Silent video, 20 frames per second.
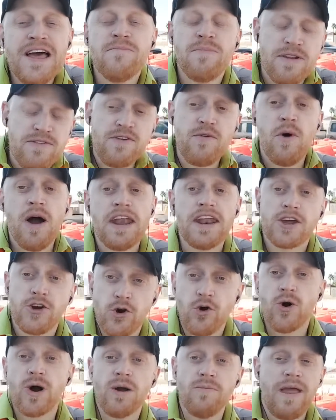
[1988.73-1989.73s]
But if you want a
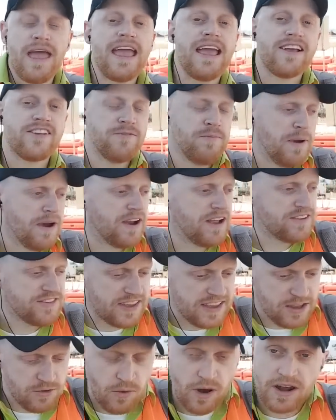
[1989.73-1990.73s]
gourmet experience,
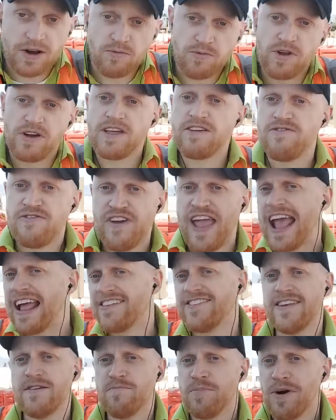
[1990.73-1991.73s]
like you want a really
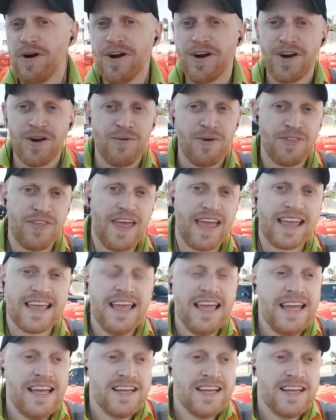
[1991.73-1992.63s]
fancy burger with like,